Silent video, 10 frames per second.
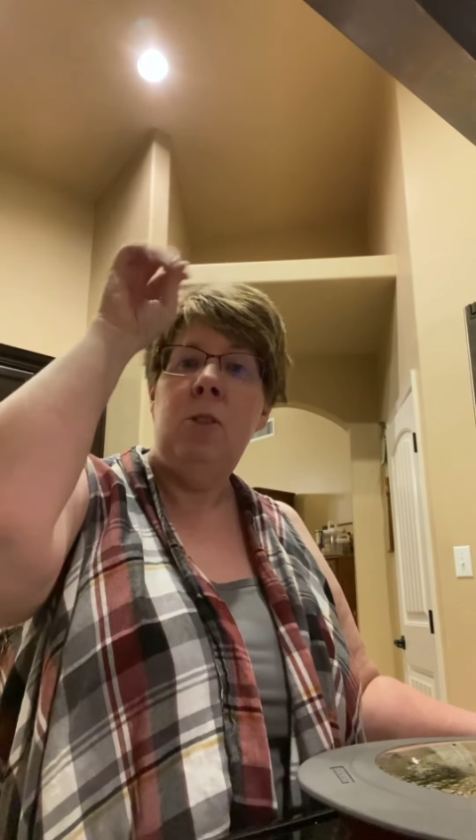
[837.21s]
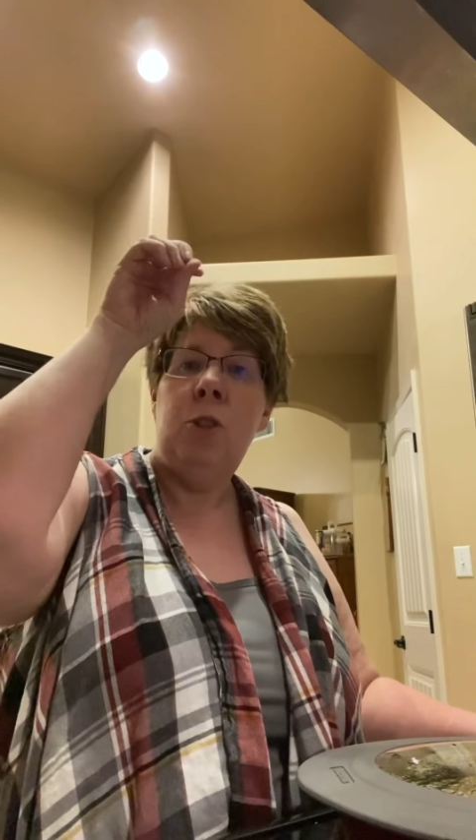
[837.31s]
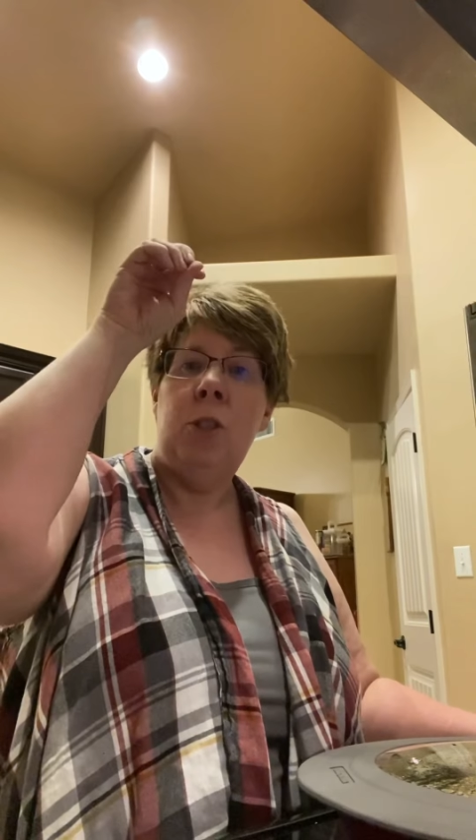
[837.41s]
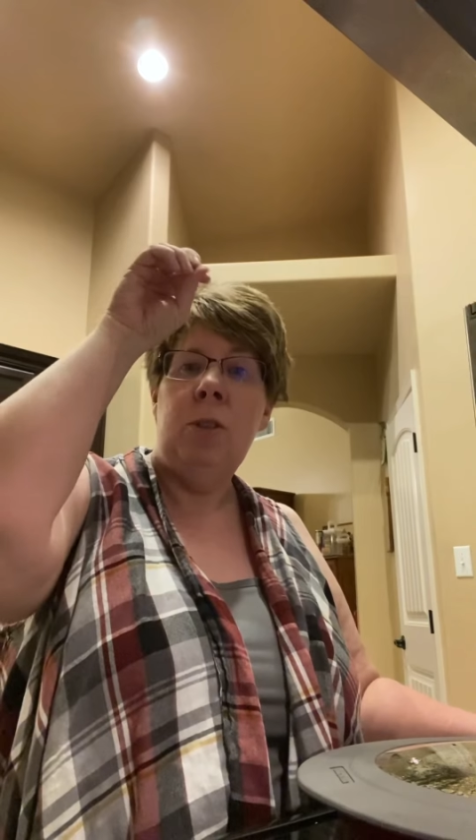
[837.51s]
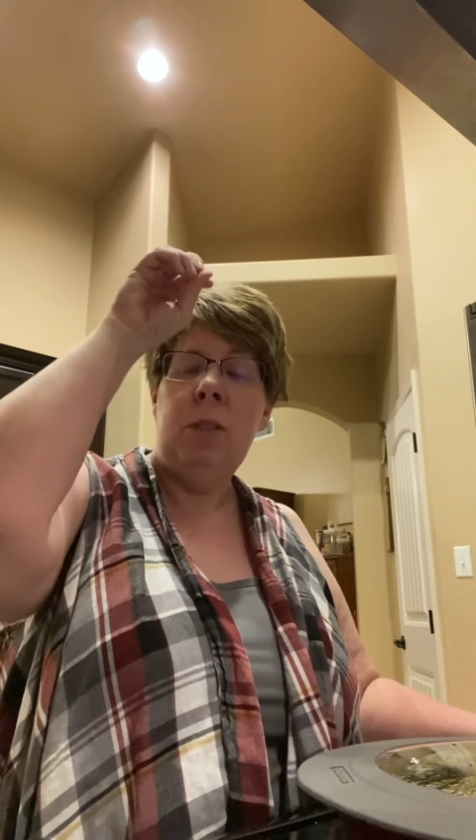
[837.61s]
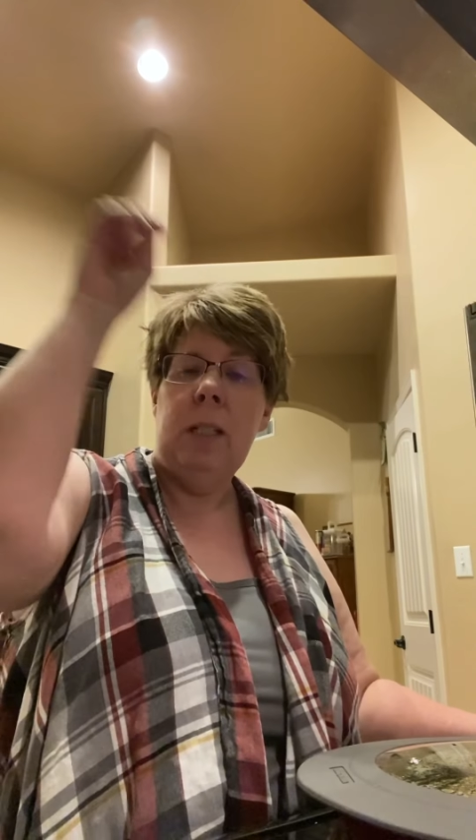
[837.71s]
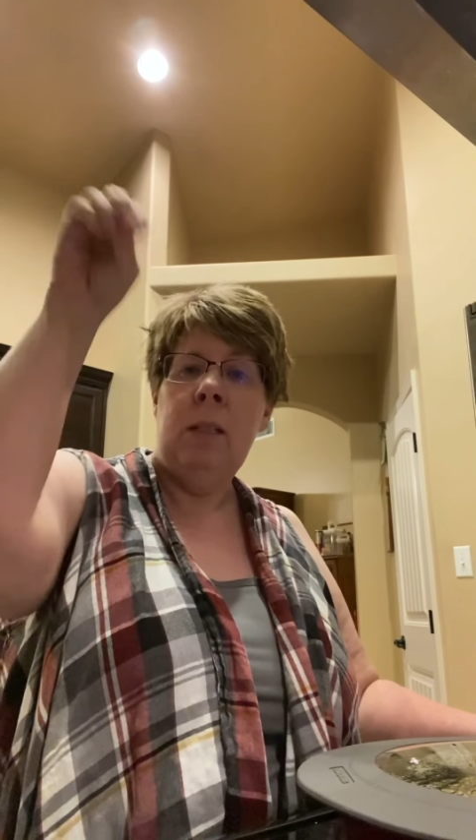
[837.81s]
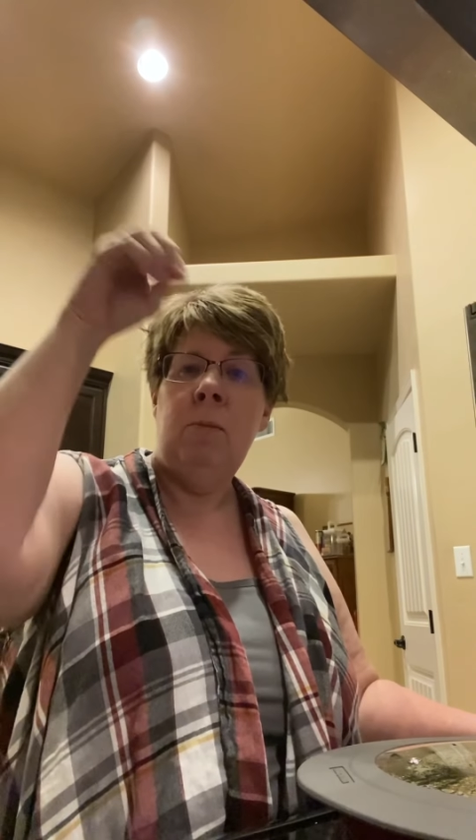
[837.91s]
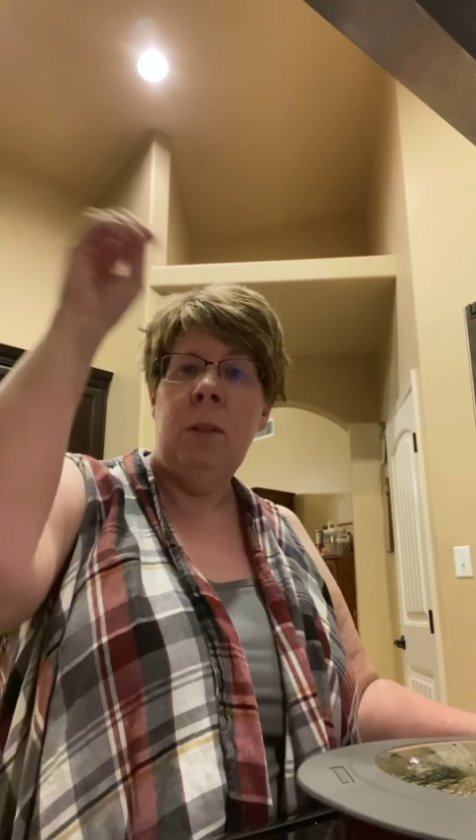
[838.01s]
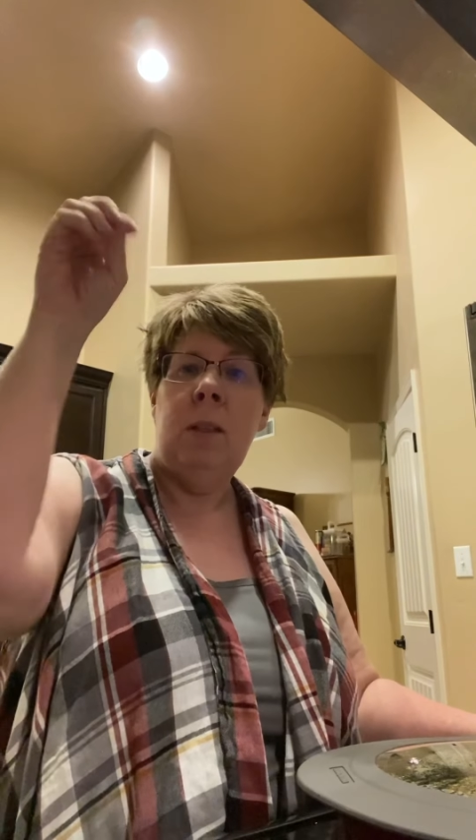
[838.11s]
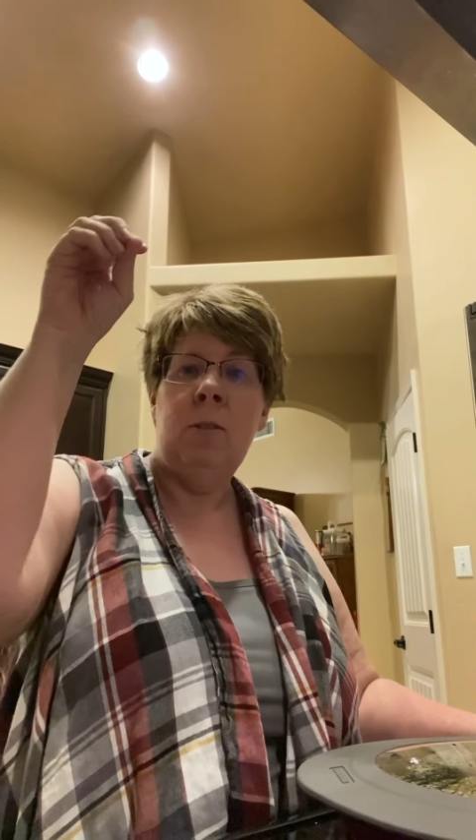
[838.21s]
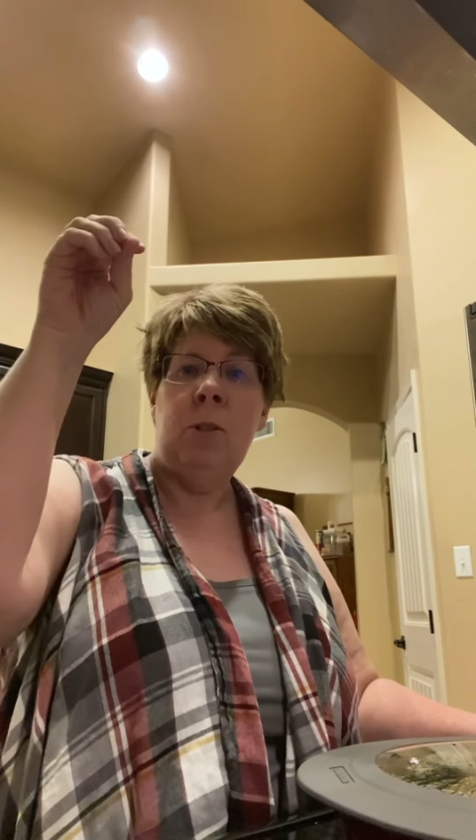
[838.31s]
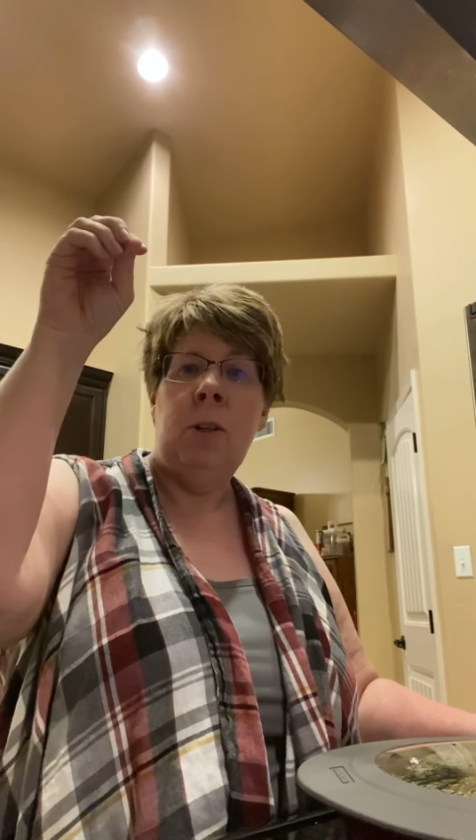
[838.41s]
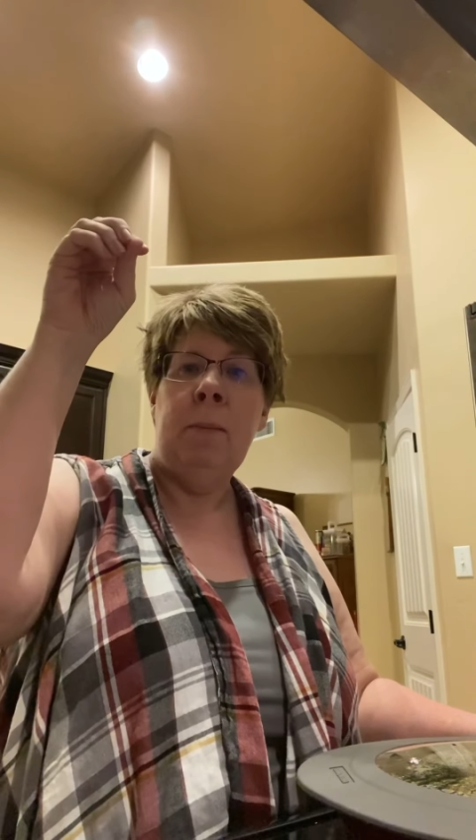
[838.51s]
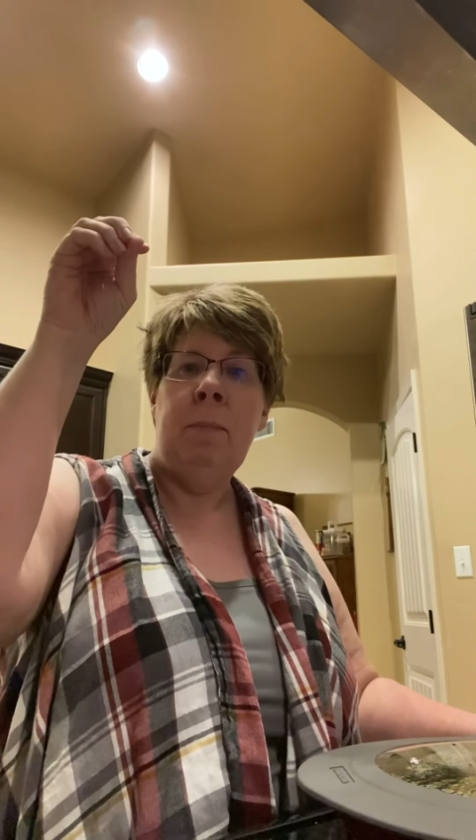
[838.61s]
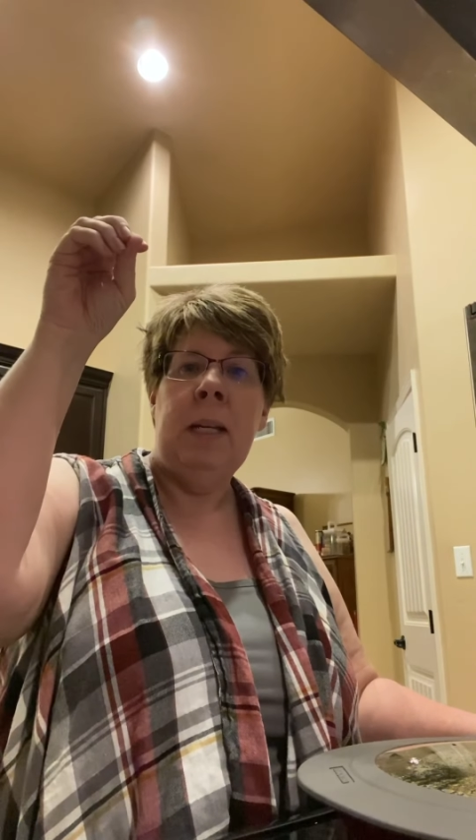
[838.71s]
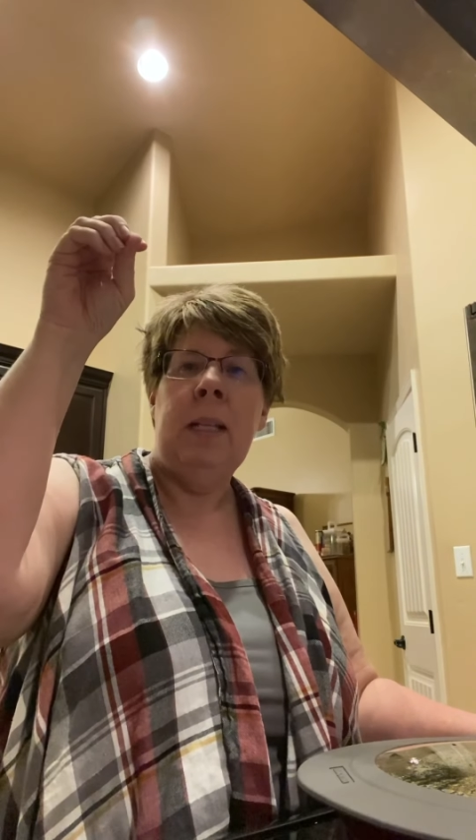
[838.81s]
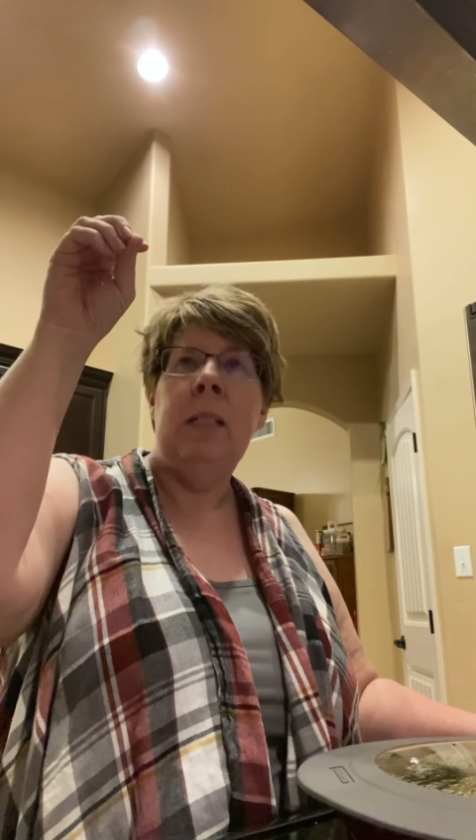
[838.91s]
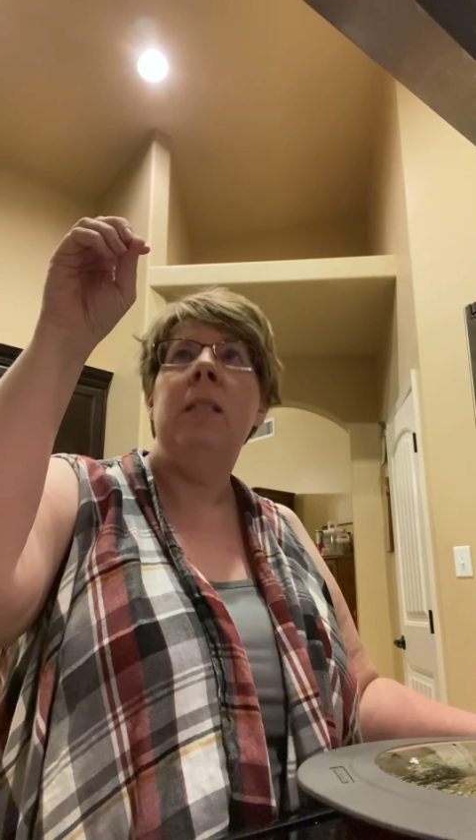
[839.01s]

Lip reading: juice in with those green beans.